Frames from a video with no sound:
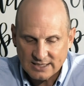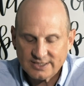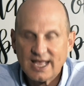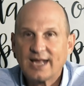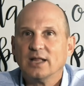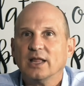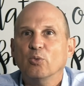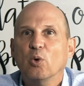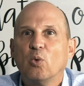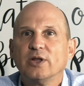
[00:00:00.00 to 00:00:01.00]

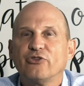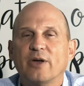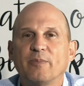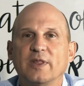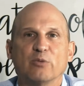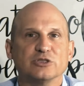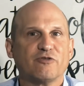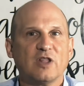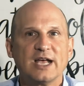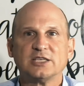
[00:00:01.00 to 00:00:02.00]
Secondly, we wanted something that was
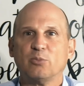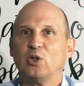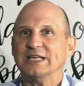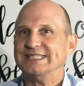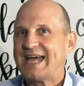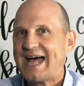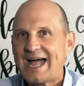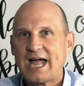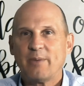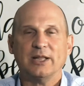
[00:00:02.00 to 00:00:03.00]
flexible in
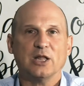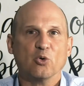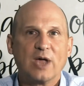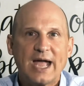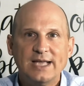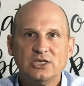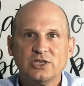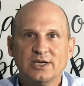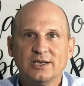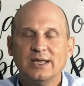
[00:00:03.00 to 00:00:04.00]
time and
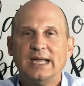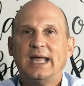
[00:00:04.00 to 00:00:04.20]
location.